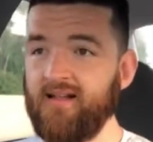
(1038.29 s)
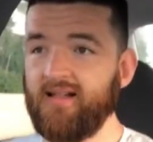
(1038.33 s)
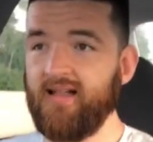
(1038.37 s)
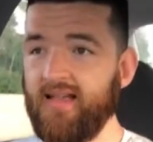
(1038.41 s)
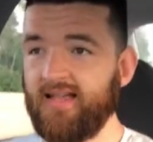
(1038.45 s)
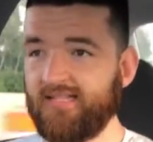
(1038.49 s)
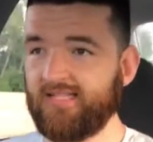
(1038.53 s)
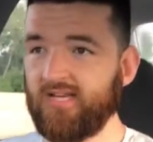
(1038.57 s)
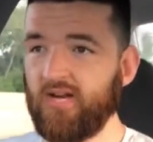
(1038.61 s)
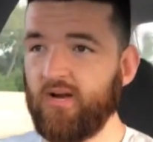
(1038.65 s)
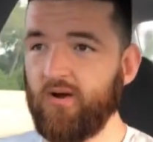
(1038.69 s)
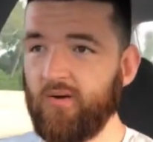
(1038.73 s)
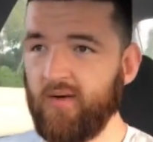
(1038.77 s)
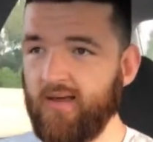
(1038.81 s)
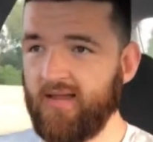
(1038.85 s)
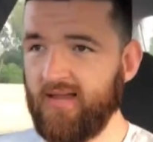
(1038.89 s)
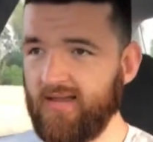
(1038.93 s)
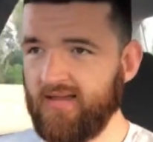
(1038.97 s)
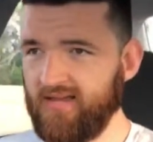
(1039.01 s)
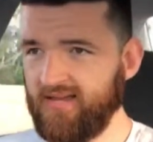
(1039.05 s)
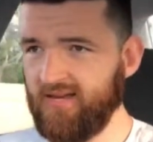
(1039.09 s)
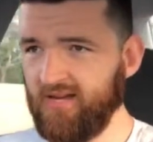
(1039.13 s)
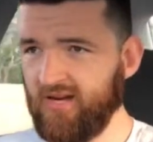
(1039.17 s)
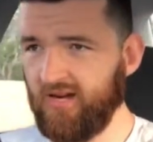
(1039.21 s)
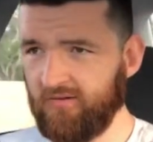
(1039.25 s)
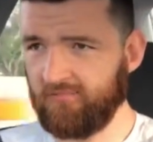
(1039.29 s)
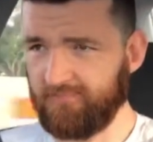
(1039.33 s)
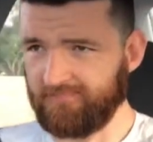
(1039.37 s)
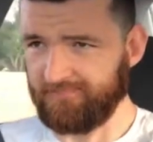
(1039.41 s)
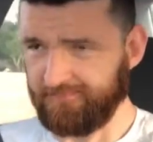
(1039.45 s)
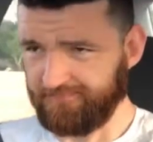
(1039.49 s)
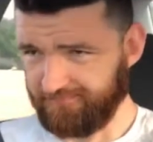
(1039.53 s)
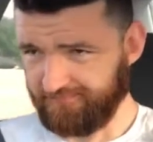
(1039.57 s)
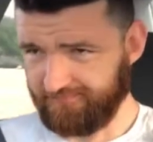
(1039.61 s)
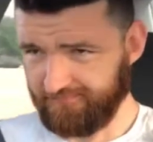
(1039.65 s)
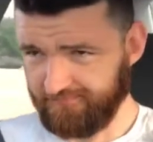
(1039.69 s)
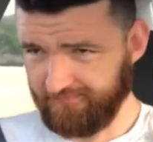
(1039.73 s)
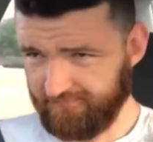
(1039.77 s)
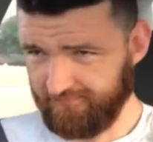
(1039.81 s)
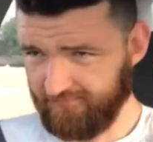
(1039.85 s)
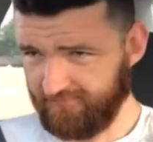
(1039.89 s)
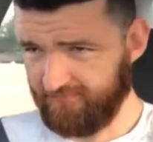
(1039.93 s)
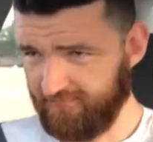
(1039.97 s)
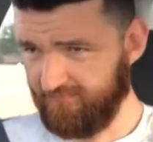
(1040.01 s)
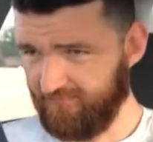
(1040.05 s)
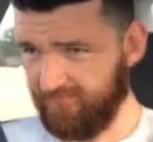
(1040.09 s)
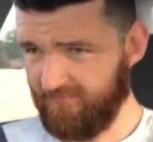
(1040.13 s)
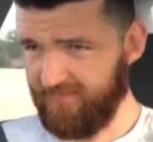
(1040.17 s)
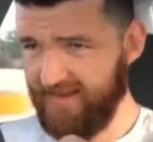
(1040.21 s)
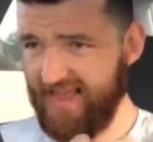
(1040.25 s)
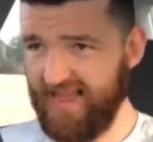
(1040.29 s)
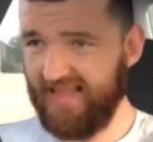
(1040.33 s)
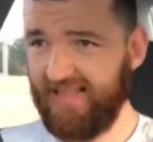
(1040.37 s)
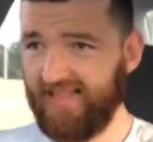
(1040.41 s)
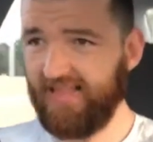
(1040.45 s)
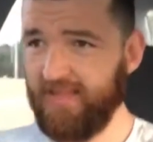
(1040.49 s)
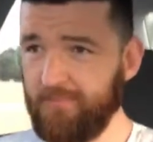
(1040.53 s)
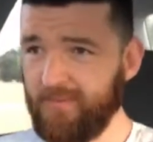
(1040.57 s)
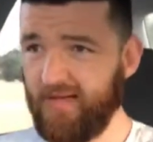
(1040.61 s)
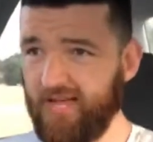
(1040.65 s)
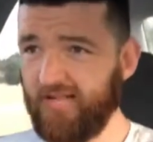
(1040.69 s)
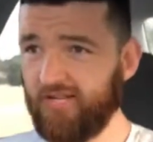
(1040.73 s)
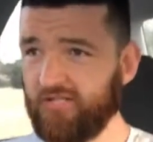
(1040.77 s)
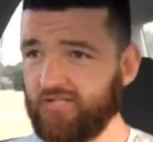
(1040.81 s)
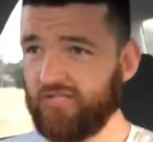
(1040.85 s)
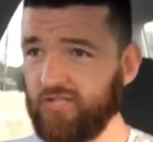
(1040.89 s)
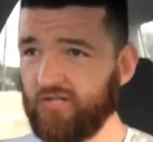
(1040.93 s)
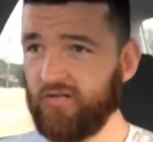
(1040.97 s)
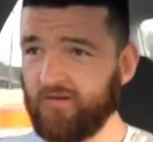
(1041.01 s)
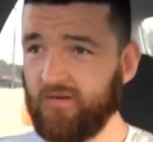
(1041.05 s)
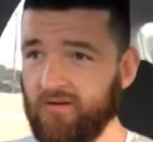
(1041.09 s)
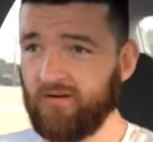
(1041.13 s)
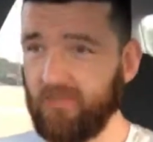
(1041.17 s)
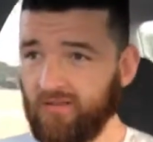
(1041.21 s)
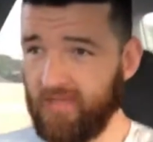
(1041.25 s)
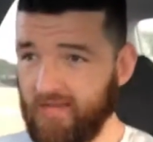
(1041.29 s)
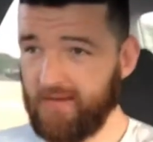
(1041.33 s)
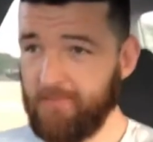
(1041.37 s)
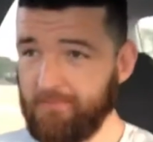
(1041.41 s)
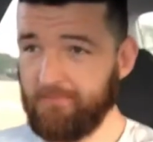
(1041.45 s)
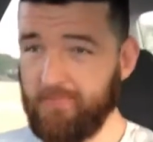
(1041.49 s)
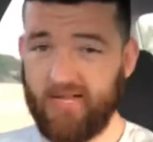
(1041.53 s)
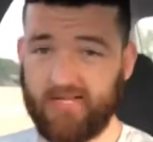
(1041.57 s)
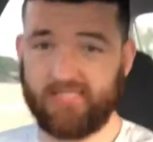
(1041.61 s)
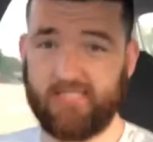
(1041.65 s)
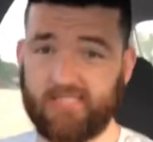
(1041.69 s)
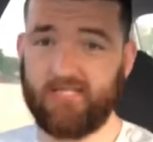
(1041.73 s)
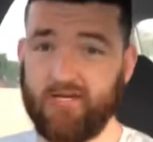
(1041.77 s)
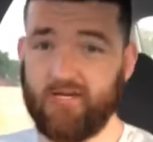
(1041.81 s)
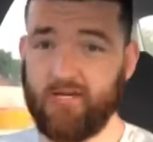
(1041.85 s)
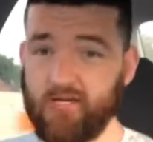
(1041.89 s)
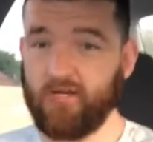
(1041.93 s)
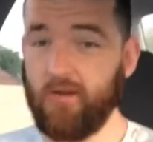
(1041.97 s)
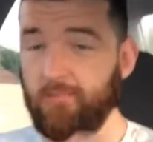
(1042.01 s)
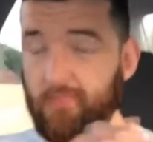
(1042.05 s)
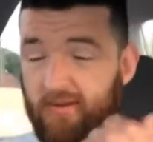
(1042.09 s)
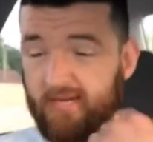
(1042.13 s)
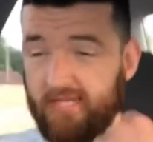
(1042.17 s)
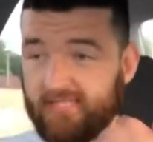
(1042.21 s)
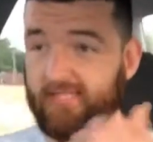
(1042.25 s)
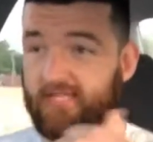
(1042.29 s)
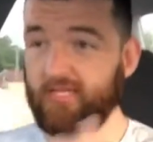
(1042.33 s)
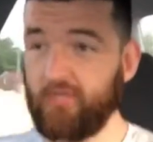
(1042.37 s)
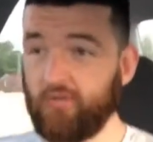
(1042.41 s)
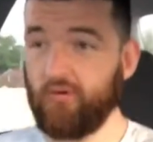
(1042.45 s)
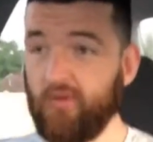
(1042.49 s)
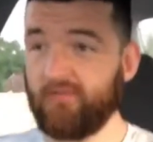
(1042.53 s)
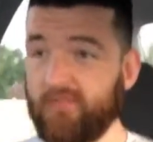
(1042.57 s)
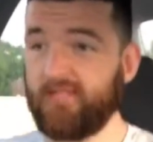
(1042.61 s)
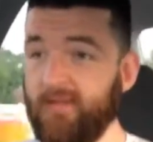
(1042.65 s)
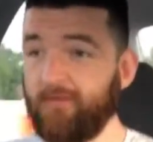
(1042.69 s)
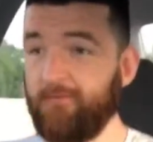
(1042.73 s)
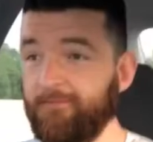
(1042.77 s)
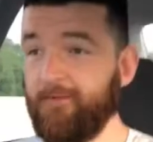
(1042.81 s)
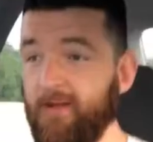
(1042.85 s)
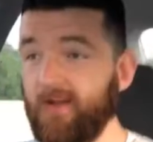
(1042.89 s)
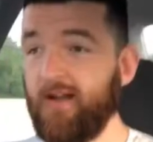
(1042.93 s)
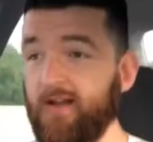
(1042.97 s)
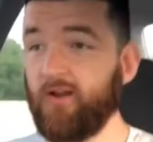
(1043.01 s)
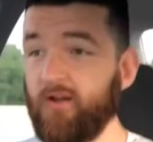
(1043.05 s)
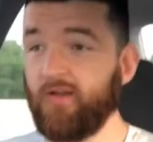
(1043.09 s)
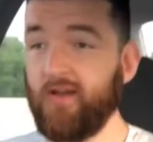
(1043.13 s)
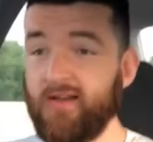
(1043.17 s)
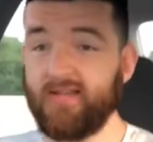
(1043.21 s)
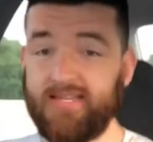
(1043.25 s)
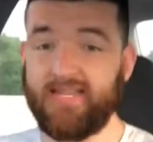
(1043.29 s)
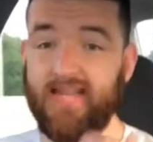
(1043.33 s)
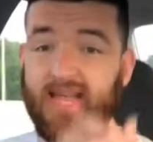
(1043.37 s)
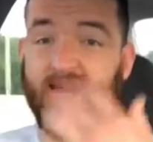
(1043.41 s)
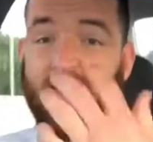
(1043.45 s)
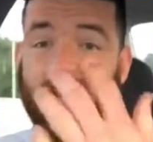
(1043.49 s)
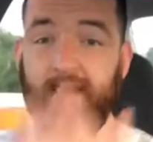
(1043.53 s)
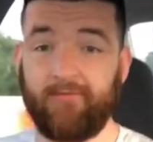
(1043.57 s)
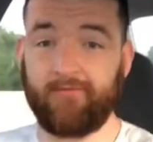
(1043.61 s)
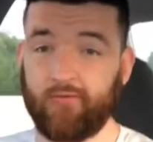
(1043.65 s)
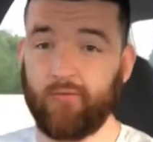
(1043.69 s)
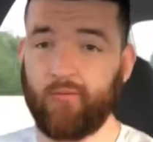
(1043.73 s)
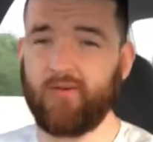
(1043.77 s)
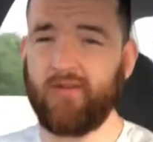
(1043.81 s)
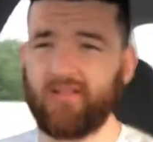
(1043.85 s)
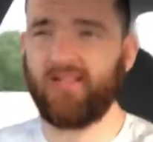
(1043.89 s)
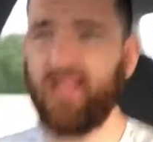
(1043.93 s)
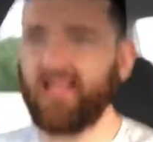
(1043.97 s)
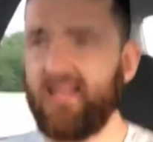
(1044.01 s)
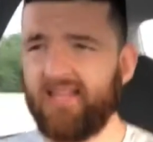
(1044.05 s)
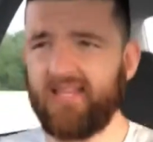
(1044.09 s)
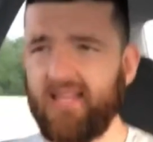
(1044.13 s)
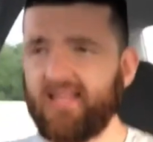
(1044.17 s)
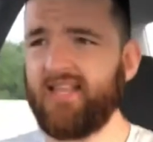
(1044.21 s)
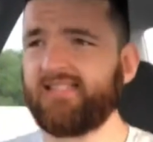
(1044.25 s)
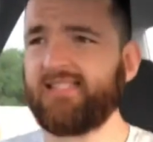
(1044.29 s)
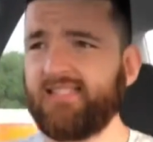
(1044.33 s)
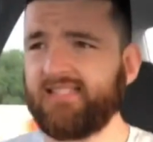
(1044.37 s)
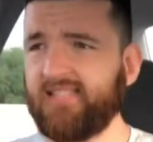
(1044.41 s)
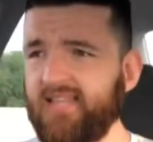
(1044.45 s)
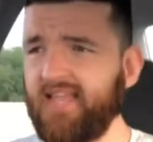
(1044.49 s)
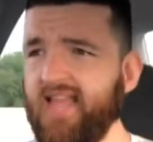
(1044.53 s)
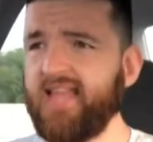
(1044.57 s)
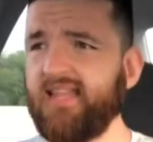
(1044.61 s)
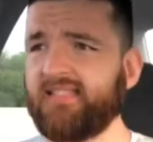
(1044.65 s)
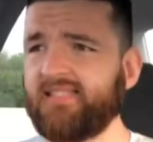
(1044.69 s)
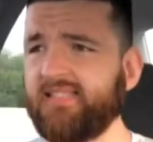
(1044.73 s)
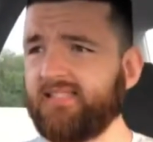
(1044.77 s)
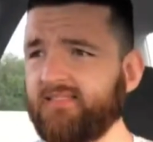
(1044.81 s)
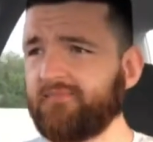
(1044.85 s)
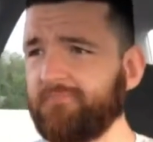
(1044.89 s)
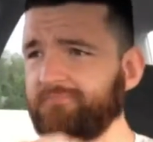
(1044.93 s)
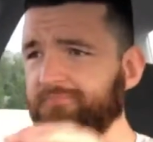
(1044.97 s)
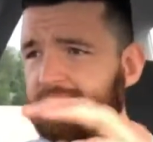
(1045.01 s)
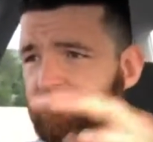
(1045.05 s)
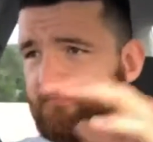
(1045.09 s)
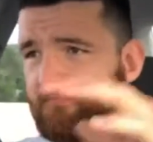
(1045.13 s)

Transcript: It's always, Alan Belcher, busted UFC fighter and dead afterwards. It's